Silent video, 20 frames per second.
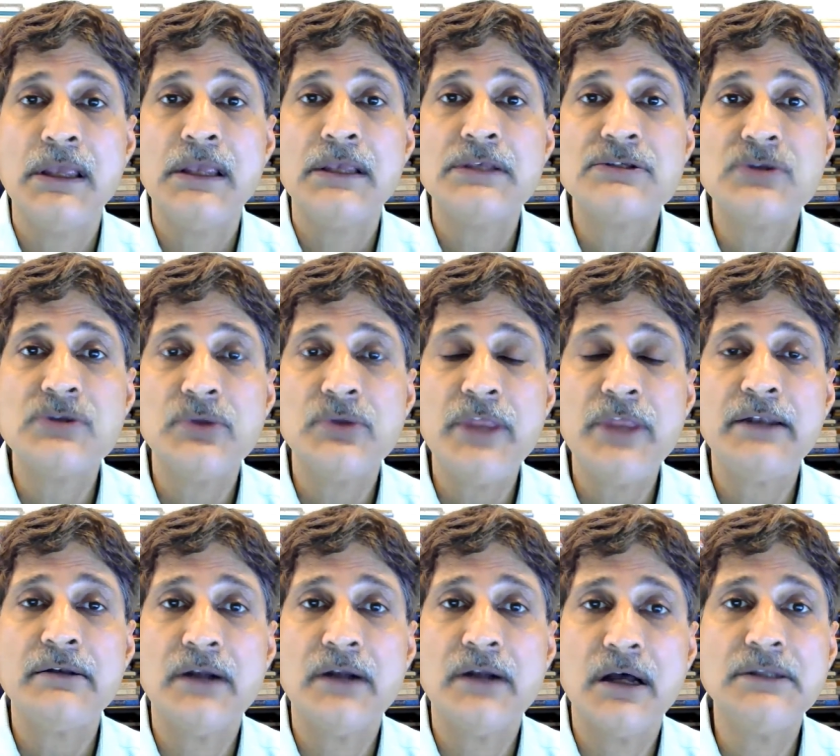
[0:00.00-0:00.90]
So
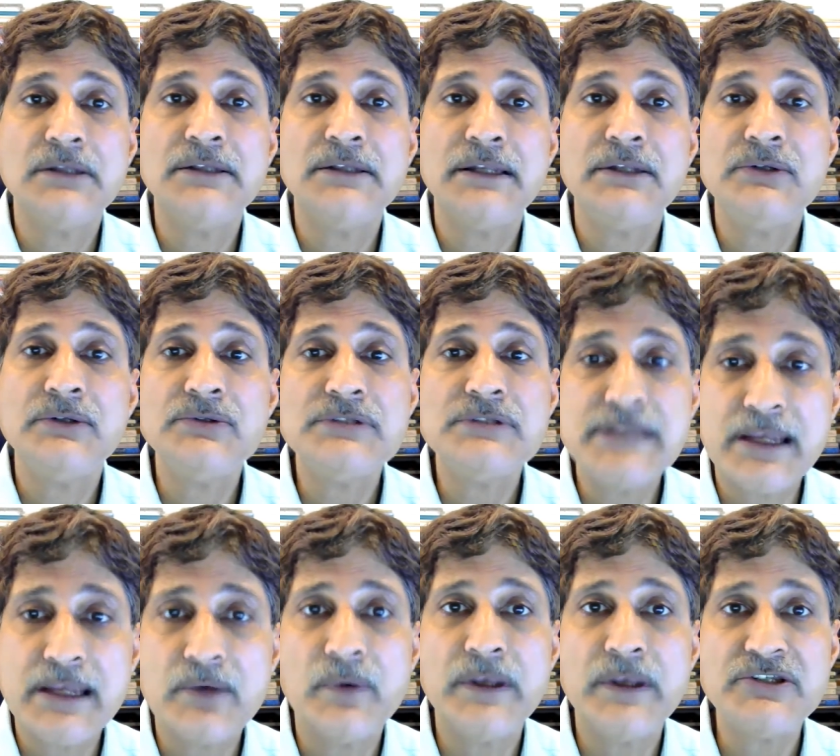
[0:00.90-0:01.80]
that rather than do
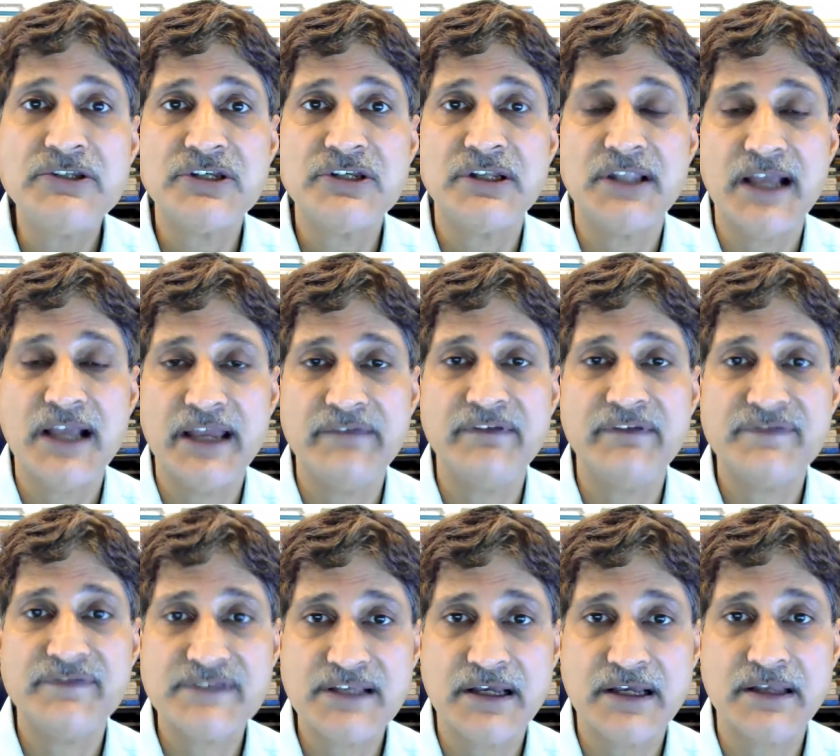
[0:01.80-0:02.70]
sequential IVF
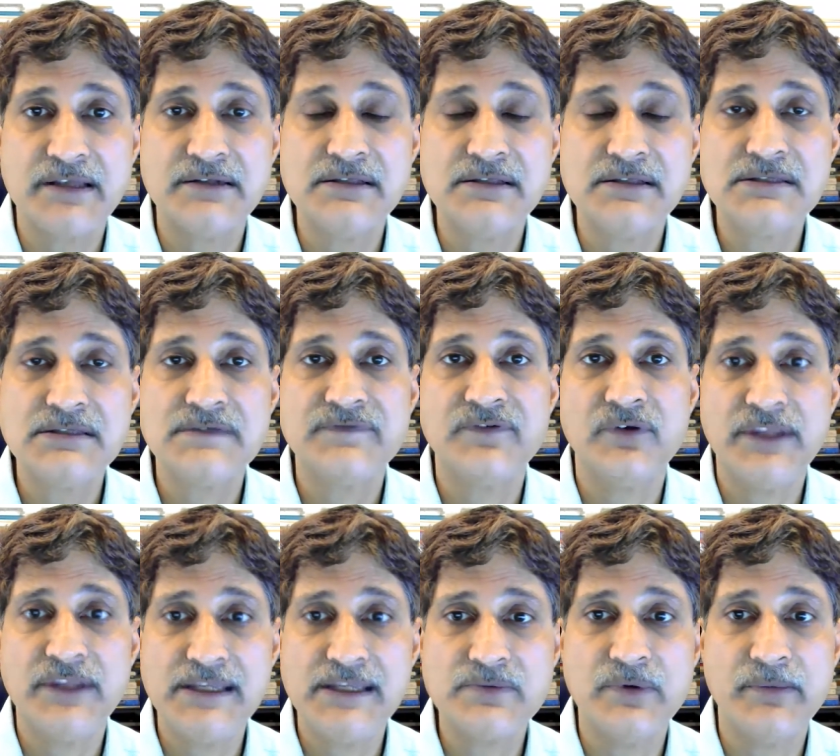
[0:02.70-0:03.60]
cycles for
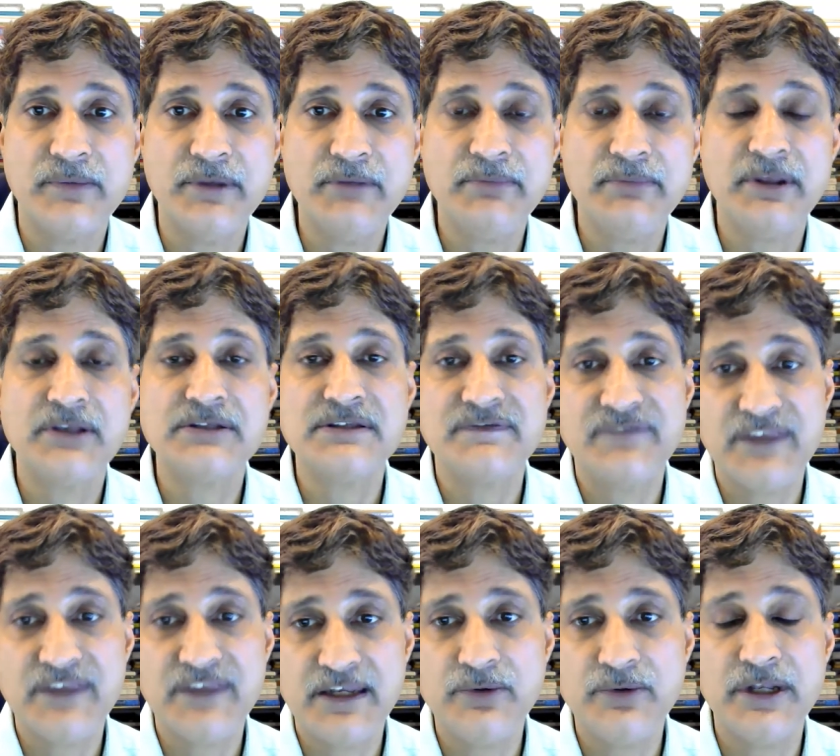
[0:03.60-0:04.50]
these women, because if
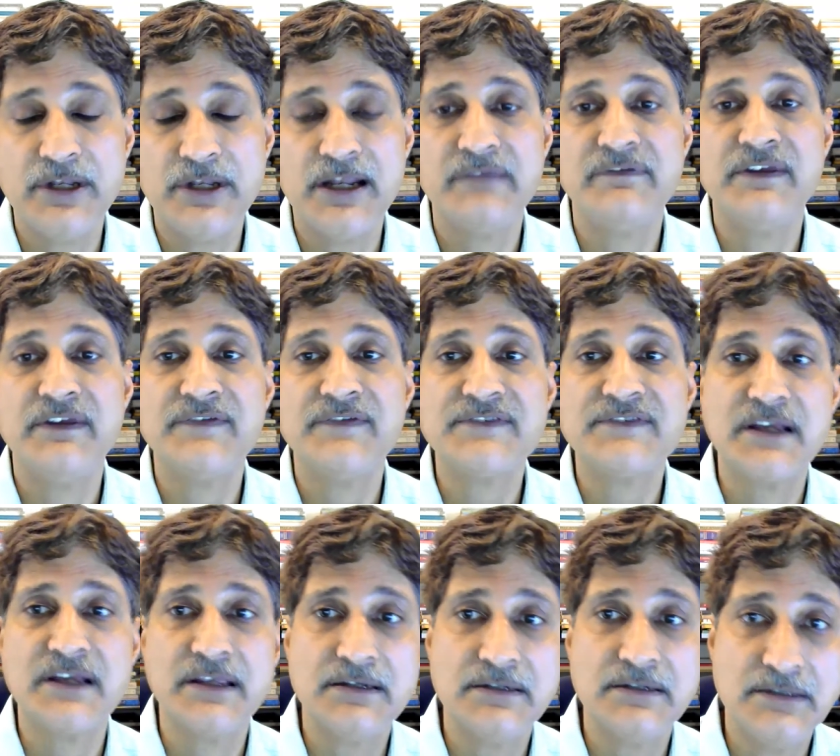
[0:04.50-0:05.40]
they do an IVF
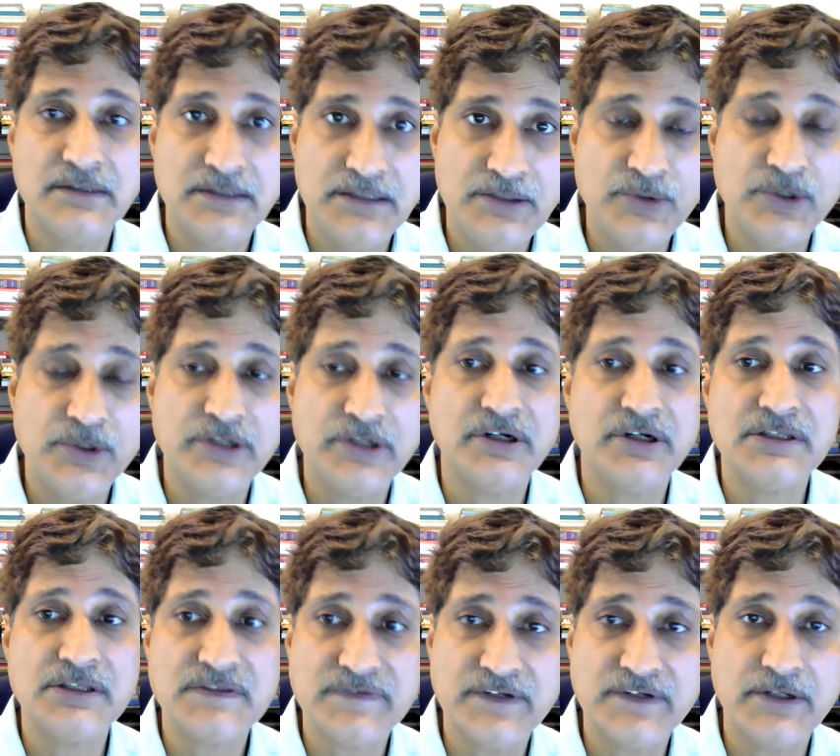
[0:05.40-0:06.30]
cycle, do a
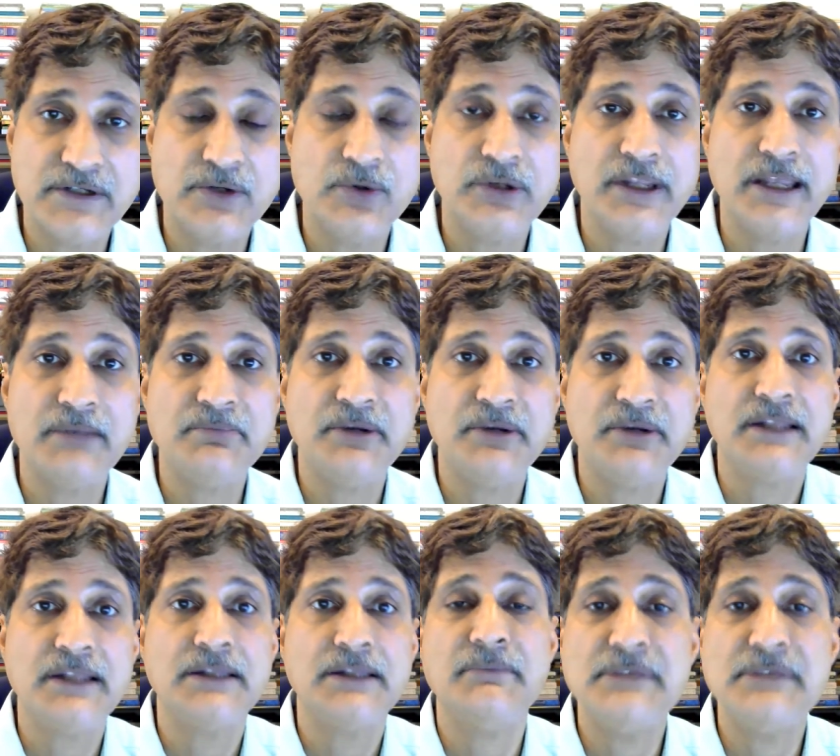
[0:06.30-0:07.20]
transfer, don't get
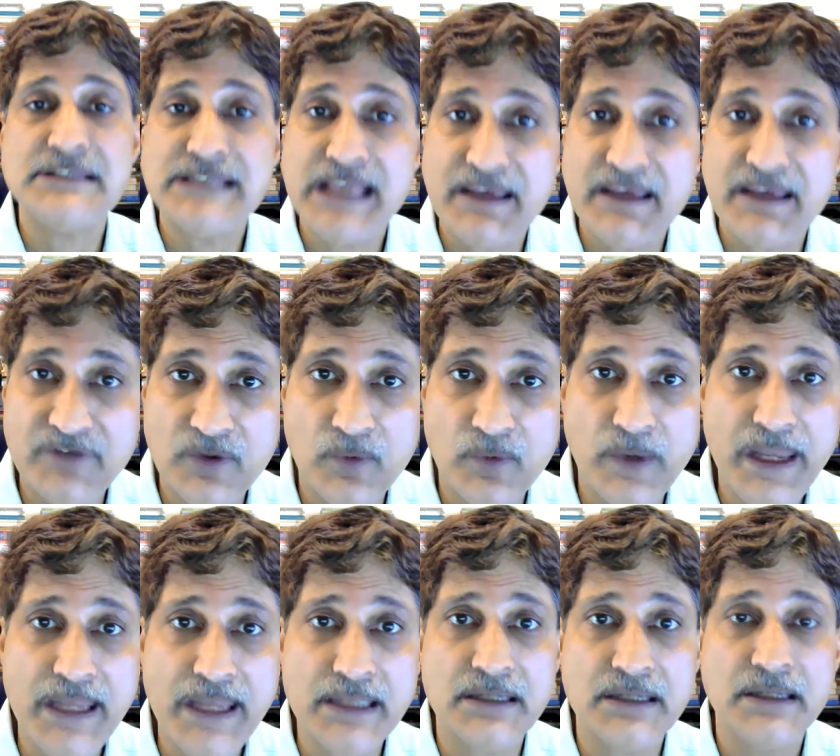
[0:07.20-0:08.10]
pregnant, that means they have to
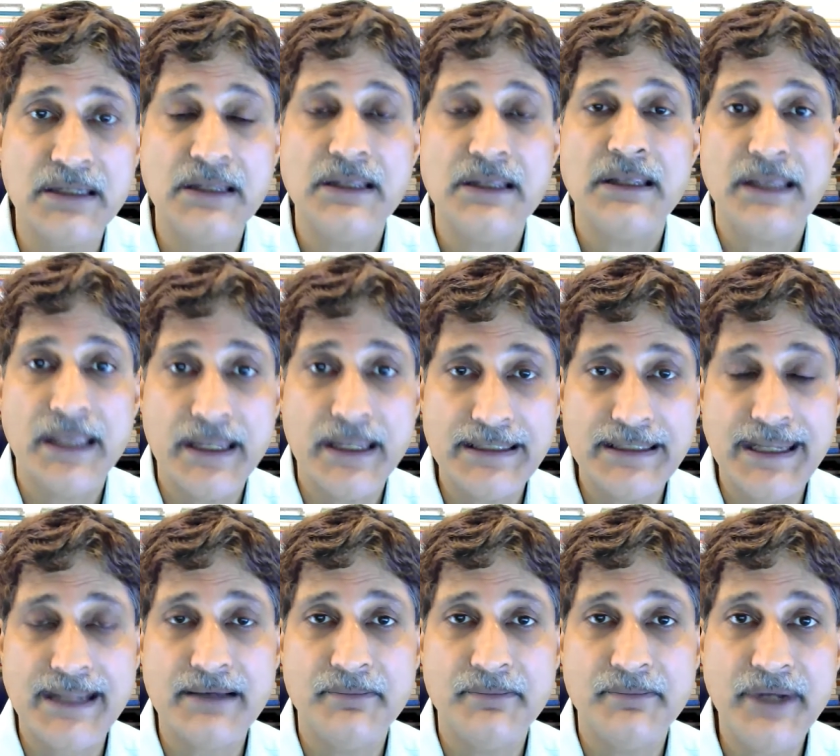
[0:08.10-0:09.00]
wait and
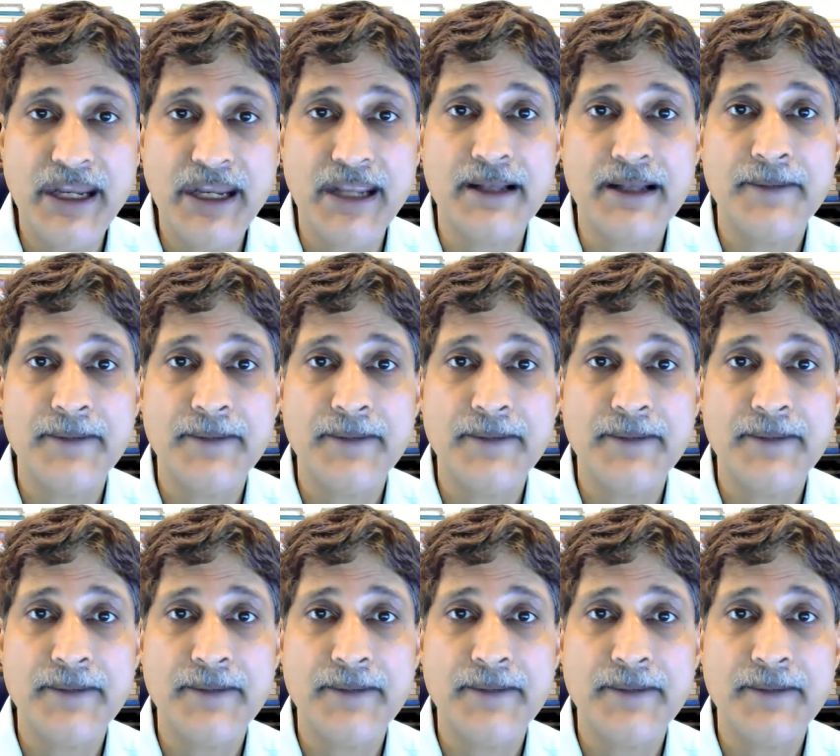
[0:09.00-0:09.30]
take a break.